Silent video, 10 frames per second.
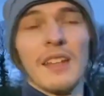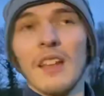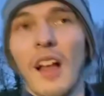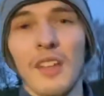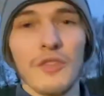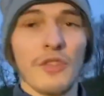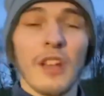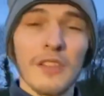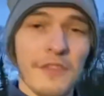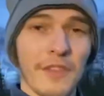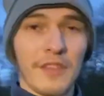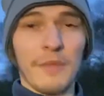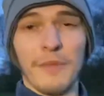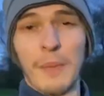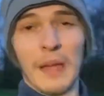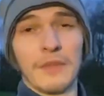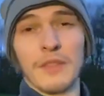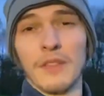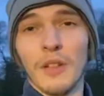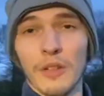100, 150 pounds
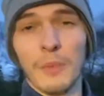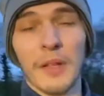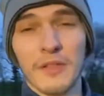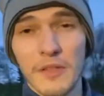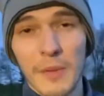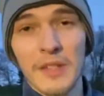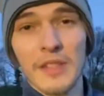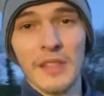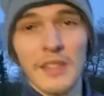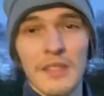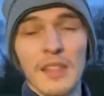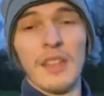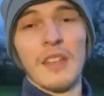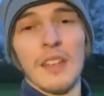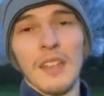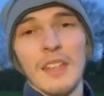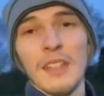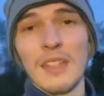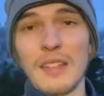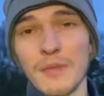on a putter, especially in this in
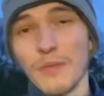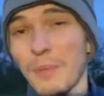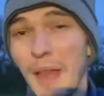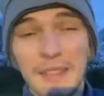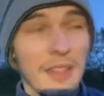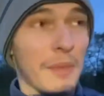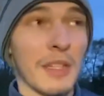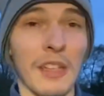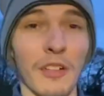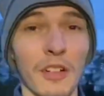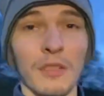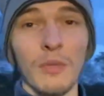this pandemic era.